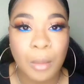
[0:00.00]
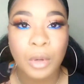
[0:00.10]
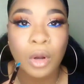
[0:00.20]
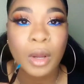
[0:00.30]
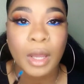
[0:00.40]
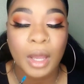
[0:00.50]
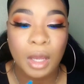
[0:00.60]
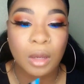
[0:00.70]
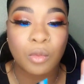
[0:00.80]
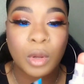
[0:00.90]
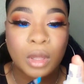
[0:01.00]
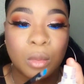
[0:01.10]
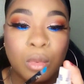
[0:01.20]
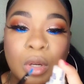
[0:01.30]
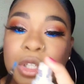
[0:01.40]
I'm gonna go ahead and wet the
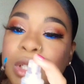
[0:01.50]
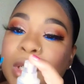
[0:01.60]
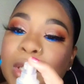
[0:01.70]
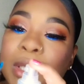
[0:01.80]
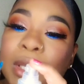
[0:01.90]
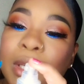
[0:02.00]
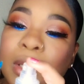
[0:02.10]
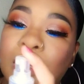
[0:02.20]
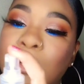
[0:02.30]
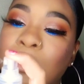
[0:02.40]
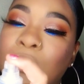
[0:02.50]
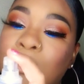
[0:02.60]
brush again.